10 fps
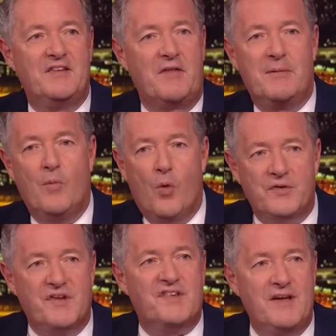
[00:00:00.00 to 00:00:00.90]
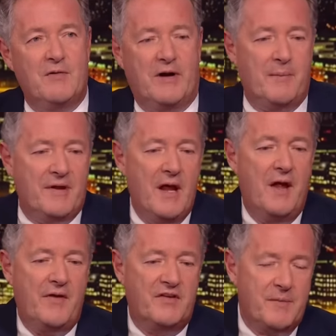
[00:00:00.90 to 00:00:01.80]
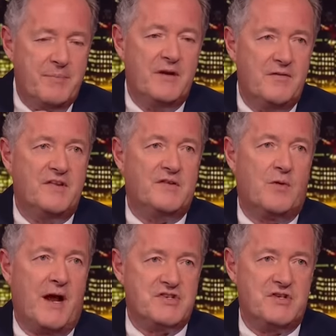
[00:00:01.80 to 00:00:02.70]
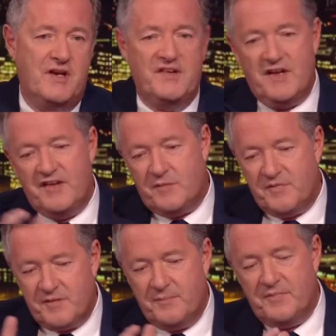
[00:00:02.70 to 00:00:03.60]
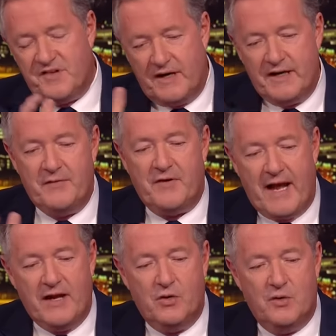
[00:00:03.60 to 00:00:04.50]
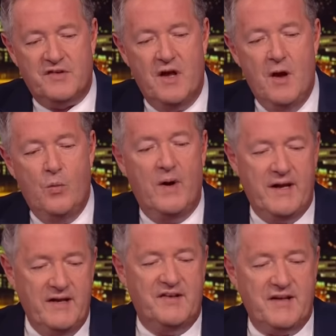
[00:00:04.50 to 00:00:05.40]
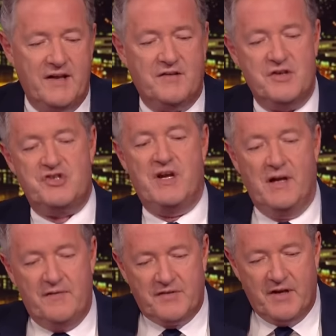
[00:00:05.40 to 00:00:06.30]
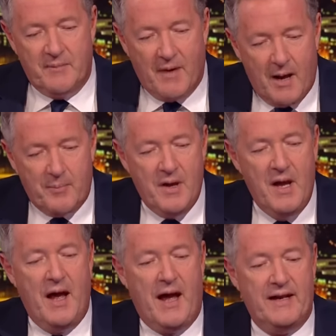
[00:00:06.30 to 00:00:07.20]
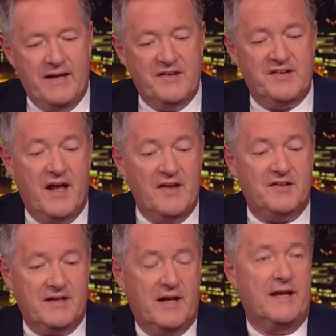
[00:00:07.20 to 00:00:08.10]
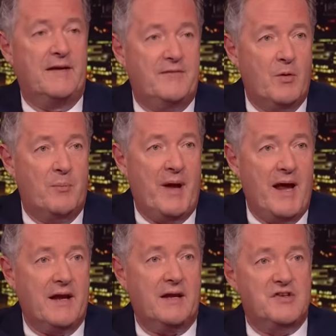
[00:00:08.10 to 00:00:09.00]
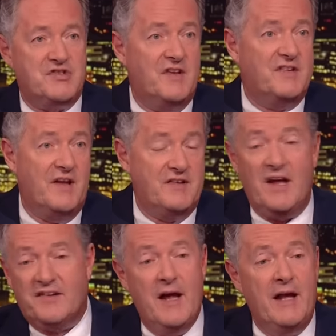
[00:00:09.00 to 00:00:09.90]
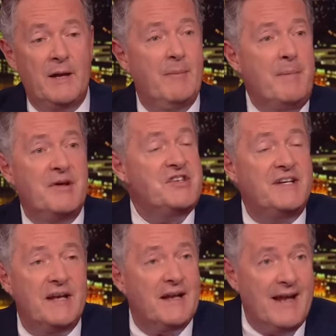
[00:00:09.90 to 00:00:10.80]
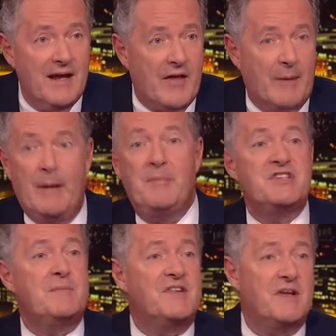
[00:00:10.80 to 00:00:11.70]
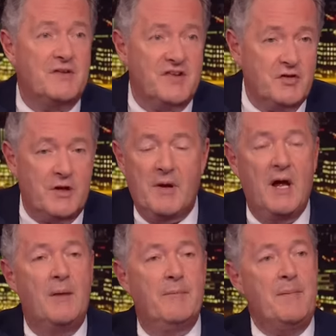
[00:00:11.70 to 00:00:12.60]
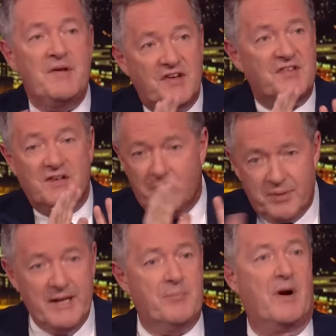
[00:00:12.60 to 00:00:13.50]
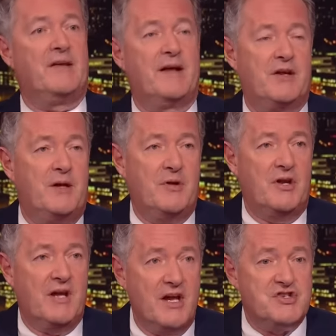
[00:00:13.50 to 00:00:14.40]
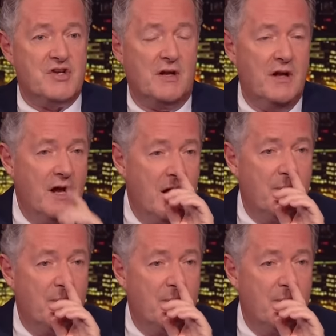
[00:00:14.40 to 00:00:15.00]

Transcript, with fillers: There's nothing more to see really. I mean, yeah. there's a bit of interaction. He says some, some slightly different angles where he says that she lifted him up, and he says, "Can I give you a peck?" And she says, "Yes." And maybe she didn't hear that. Maybe she misunderstood him. Maybe it's just a complete breakdown in communication.